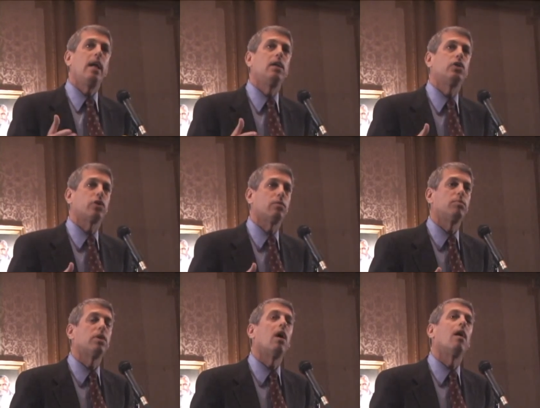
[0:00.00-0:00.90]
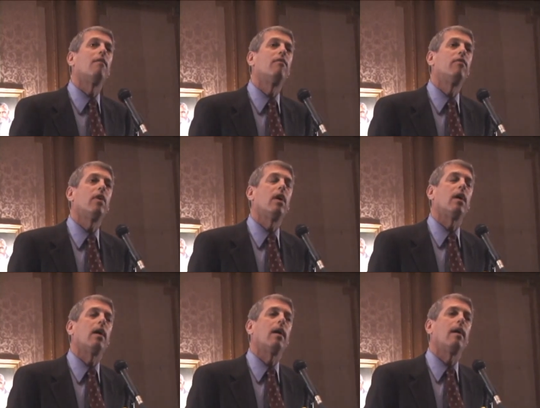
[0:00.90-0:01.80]
in terms of
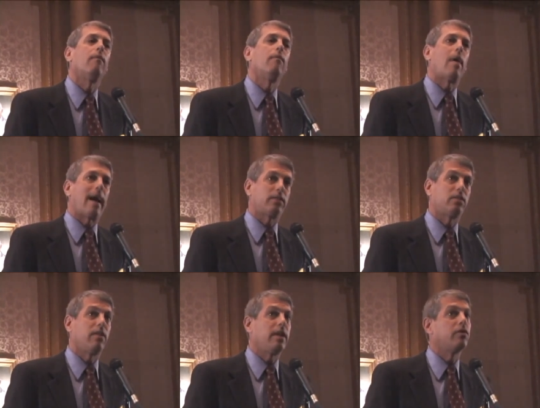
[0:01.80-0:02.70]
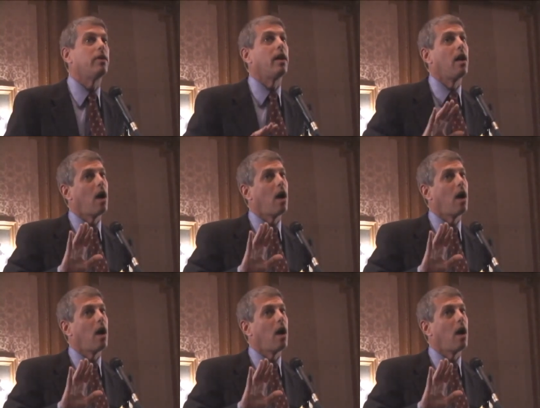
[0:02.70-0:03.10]
uh, access to the internet.